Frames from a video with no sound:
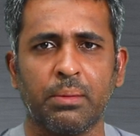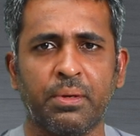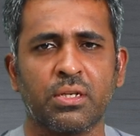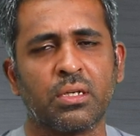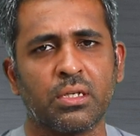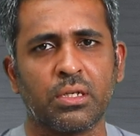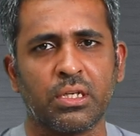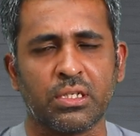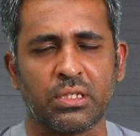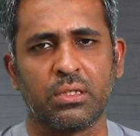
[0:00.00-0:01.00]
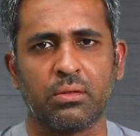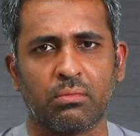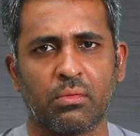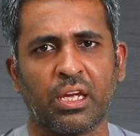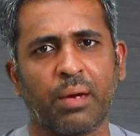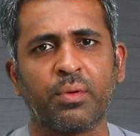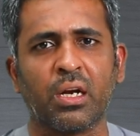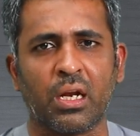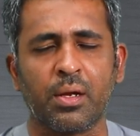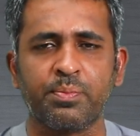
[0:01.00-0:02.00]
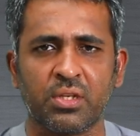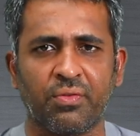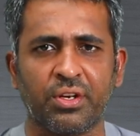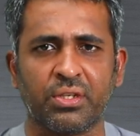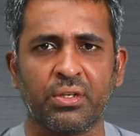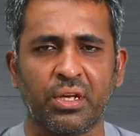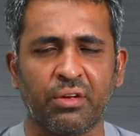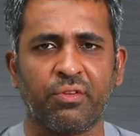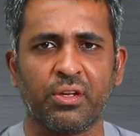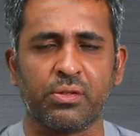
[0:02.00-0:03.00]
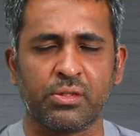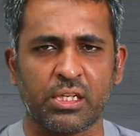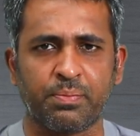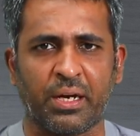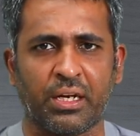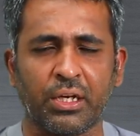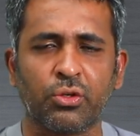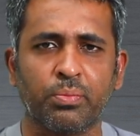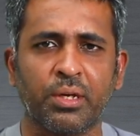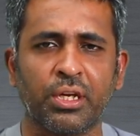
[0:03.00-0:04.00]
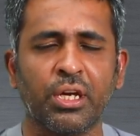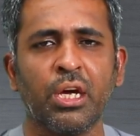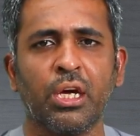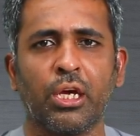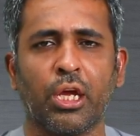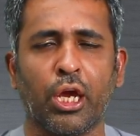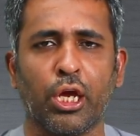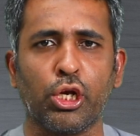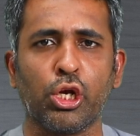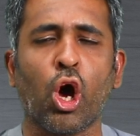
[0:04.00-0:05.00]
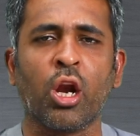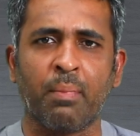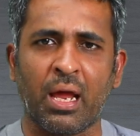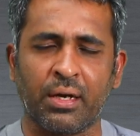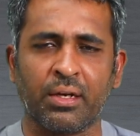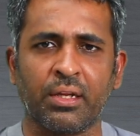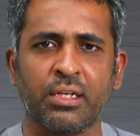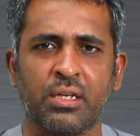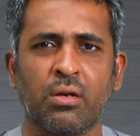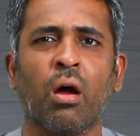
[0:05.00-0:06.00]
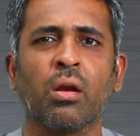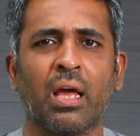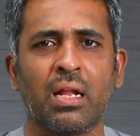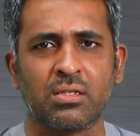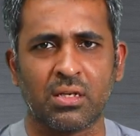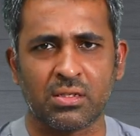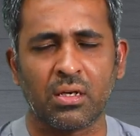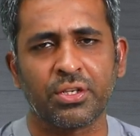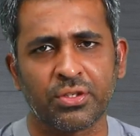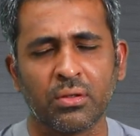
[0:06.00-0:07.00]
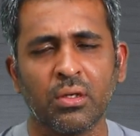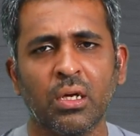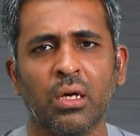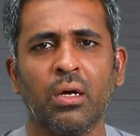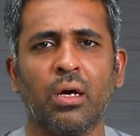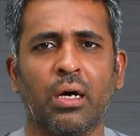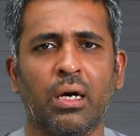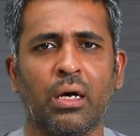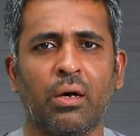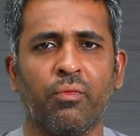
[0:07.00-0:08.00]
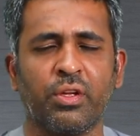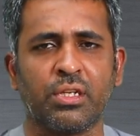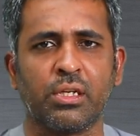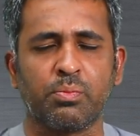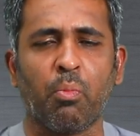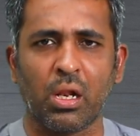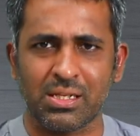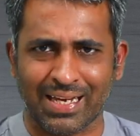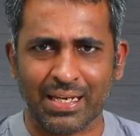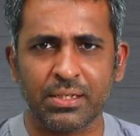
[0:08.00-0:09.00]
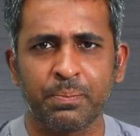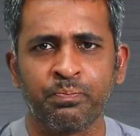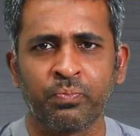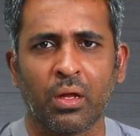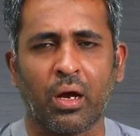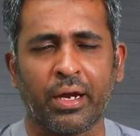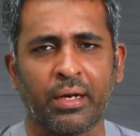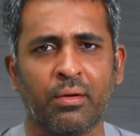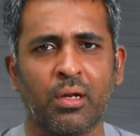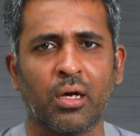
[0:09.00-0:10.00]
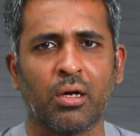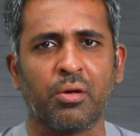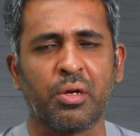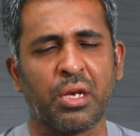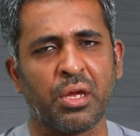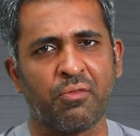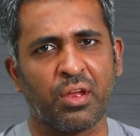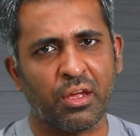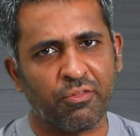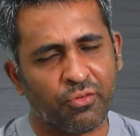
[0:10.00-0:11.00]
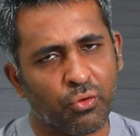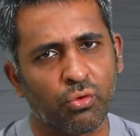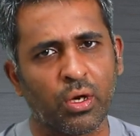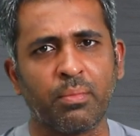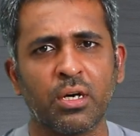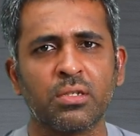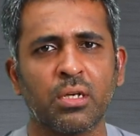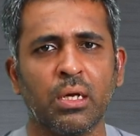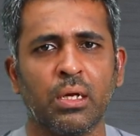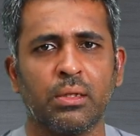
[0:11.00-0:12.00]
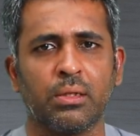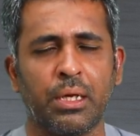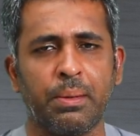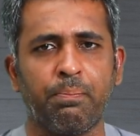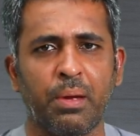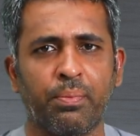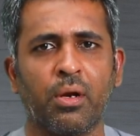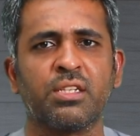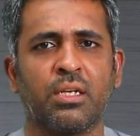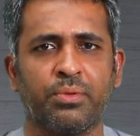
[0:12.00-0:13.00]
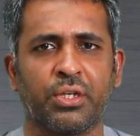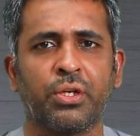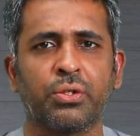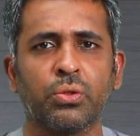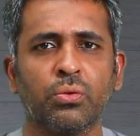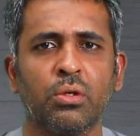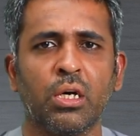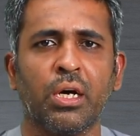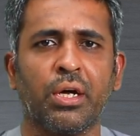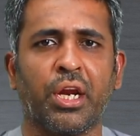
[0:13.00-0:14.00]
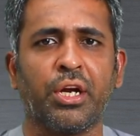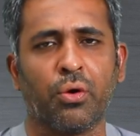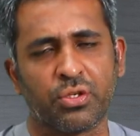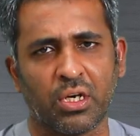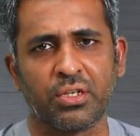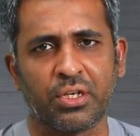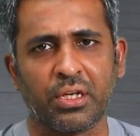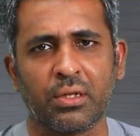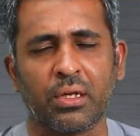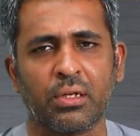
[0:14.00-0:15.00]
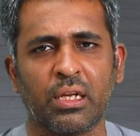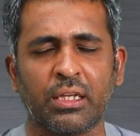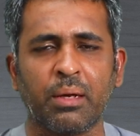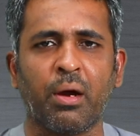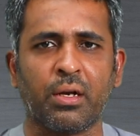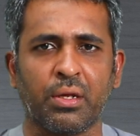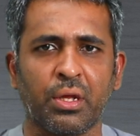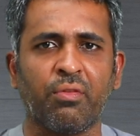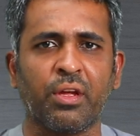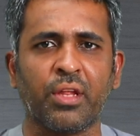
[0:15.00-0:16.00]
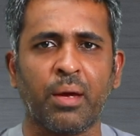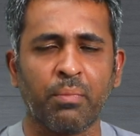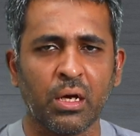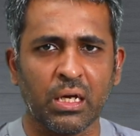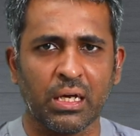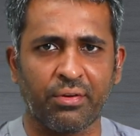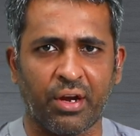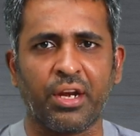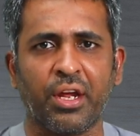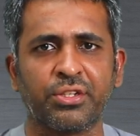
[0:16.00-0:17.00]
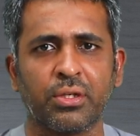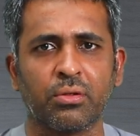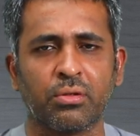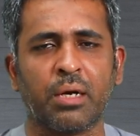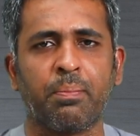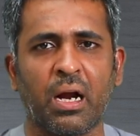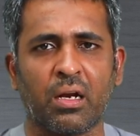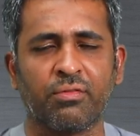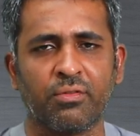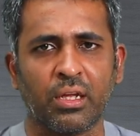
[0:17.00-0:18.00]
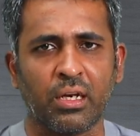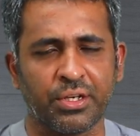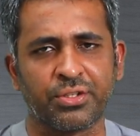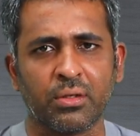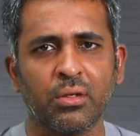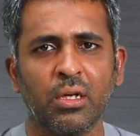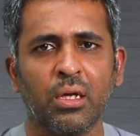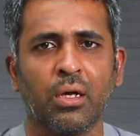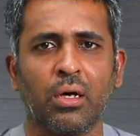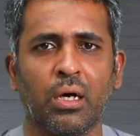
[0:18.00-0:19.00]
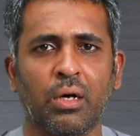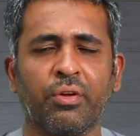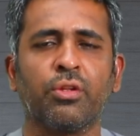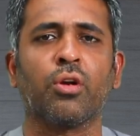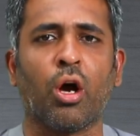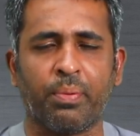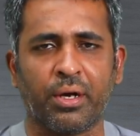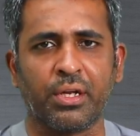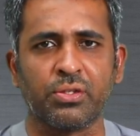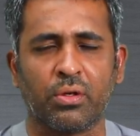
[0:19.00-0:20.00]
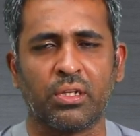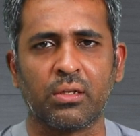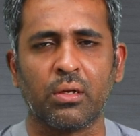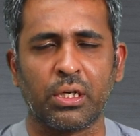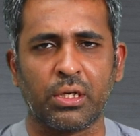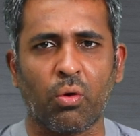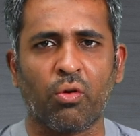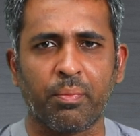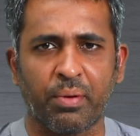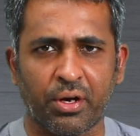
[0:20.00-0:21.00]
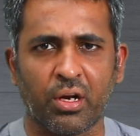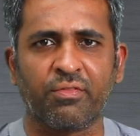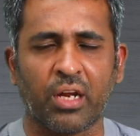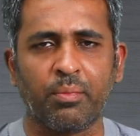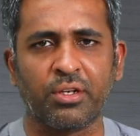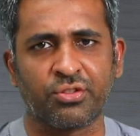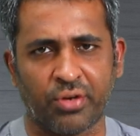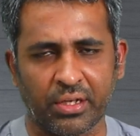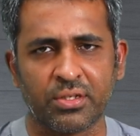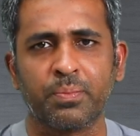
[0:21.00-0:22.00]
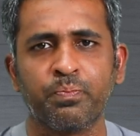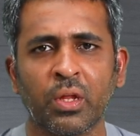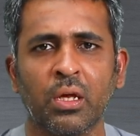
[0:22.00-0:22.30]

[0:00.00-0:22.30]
the person is kept under observation if he suspect it to be a non-malignant, that is a non-cancerous lesion with a small size, and in a very few numbers the people are subjected to radiosurgery, nothing but giving them radiation to that part of the lesion without operating, so that it over a period of time it shrinks.